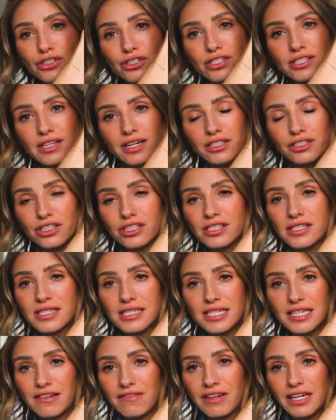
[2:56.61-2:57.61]
just such a
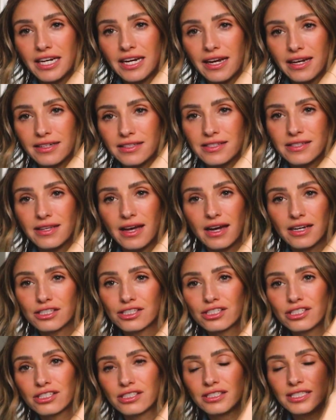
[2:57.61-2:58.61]
Stevie Nicks
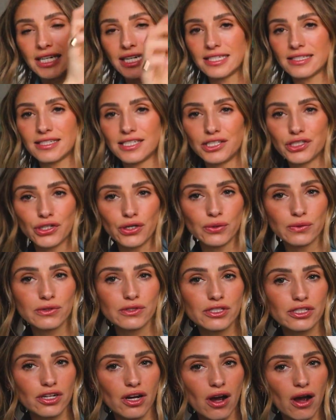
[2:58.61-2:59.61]
/ Daisy
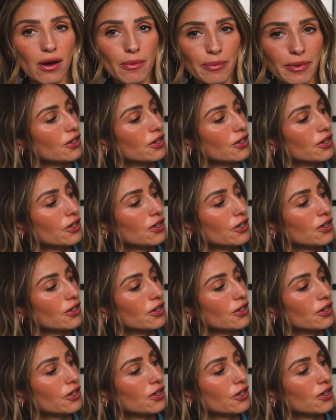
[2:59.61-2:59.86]
Jones top.